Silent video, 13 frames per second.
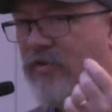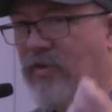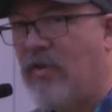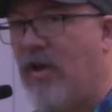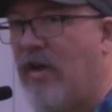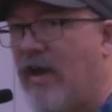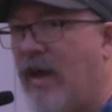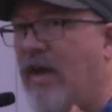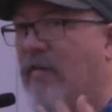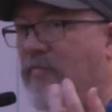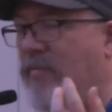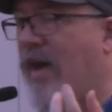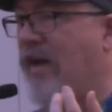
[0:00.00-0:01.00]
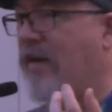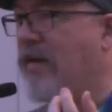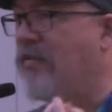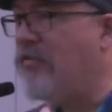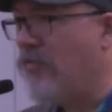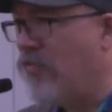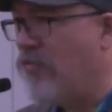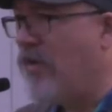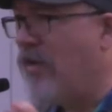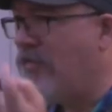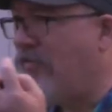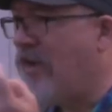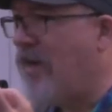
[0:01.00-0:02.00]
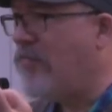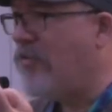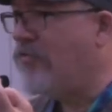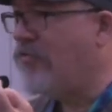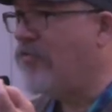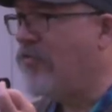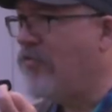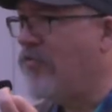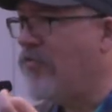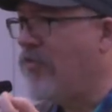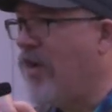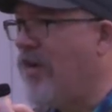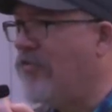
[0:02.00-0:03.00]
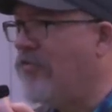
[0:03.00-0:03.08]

log out and back in to reestablish creds